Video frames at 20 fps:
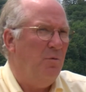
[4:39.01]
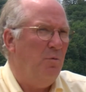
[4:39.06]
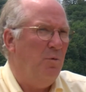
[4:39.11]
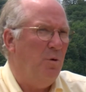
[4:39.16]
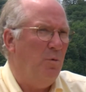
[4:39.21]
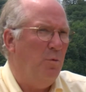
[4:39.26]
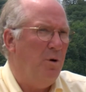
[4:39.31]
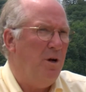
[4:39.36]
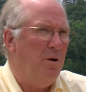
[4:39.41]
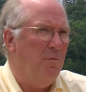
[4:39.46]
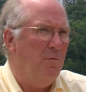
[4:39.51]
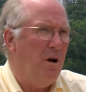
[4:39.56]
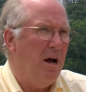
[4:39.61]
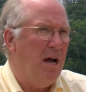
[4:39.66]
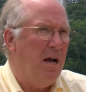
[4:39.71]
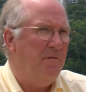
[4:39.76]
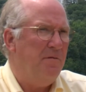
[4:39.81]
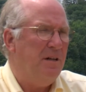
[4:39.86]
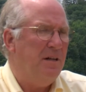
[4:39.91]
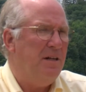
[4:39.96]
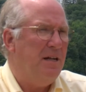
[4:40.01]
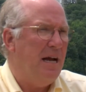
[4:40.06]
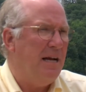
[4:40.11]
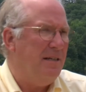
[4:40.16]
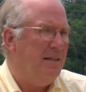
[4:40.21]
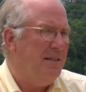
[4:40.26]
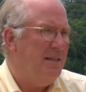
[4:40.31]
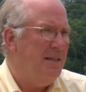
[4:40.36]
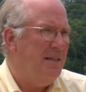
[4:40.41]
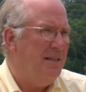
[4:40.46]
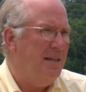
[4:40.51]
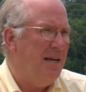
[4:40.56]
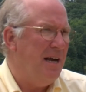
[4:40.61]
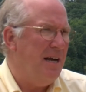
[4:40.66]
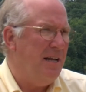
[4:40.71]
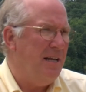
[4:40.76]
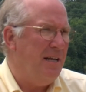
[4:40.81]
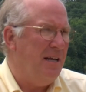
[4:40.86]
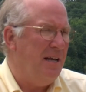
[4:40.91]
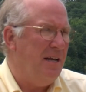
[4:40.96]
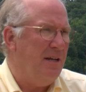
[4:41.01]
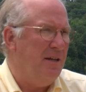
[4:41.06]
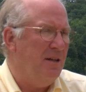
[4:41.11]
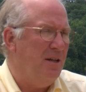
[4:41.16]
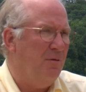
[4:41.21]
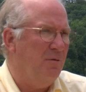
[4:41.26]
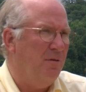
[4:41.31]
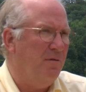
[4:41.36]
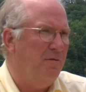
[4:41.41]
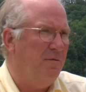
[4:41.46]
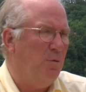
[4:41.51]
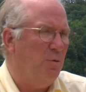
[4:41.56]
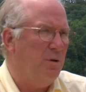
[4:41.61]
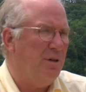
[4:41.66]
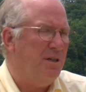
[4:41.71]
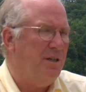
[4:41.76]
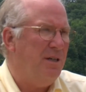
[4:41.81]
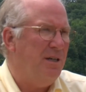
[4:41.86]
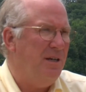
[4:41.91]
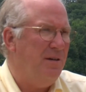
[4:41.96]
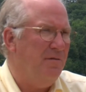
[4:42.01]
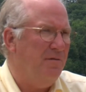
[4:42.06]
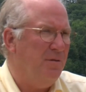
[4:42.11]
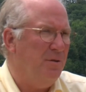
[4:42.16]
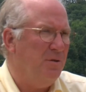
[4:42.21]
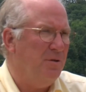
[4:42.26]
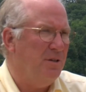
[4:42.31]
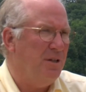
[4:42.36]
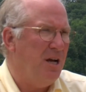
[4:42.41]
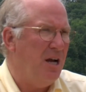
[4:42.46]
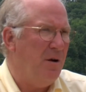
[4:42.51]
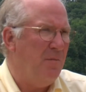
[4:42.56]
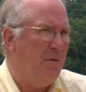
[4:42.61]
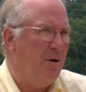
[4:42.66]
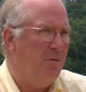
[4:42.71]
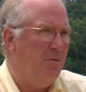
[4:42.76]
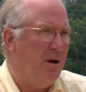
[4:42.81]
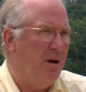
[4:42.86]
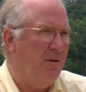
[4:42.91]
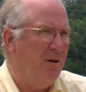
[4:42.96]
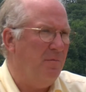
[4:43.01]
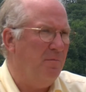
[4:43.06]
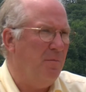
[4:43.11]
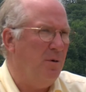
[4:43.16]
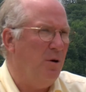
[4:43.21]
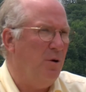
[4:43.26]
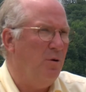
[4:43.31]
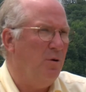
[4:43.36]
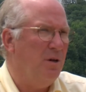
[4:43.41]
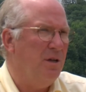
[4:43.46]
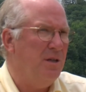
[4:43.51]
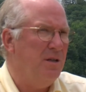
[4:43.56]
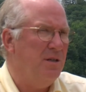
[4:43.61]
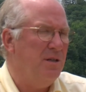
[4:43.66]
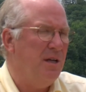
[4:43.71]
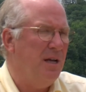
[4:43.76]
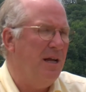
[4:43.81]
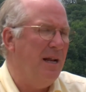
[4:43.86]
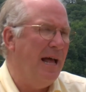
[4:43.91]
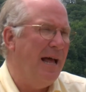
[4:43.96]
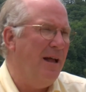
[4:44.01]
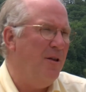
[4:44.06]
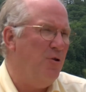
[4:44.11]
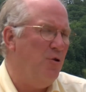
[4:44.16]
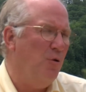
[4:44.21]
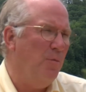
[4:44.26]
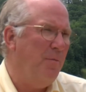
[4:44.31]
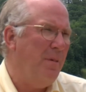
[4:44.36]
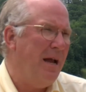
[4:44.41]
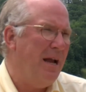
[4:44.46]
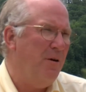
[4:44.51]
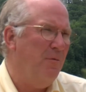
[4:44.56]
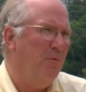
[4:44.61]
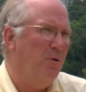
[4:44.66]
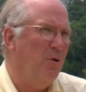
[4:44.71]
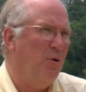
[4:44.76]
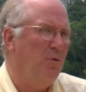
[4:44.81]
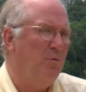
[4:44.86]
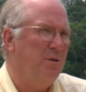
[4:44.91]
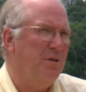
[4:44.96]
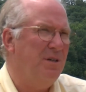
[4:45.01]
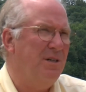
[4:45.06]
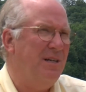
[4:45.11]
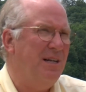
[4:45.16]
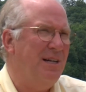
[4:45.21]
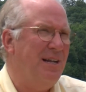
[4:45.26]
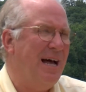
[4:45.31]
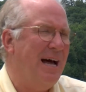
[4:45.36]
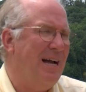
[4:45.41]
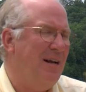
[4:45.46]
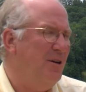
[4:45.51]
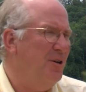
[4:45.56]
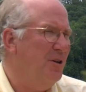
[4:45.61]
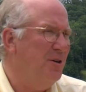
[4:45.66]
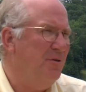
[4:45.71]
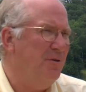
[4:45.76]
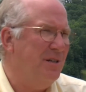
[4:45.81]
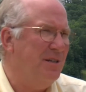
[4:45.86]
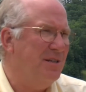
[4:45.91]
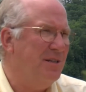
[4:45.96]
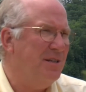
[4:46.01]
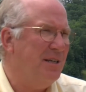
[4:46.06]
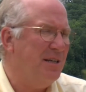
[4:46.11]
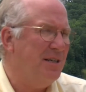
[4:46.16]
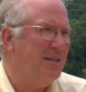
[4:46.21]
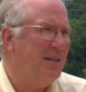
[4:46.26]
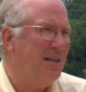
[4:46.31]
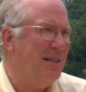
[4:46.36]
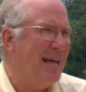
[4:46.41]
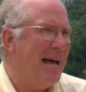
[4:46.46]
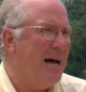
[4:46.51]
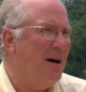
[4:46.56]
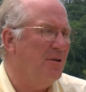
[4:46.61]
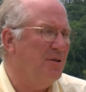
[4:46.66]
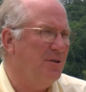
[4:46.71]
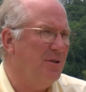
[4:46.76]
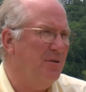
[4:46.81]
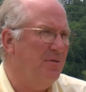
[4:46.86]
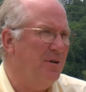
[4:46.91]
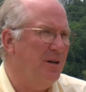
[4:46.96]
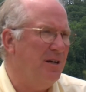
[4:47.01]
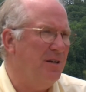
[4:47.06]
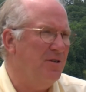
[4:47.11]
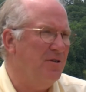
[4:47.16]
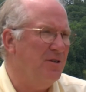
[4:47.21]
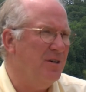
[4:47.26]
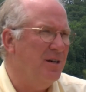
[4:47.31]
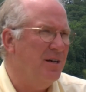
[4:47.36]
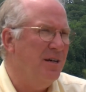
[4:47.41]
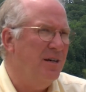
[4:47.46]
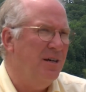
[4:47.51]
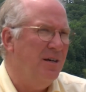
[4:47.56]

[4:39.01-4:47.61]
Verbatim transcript: When we arrived in 1998, there were 14 full-time year-round employees and annual payroll was in the 960,000 range.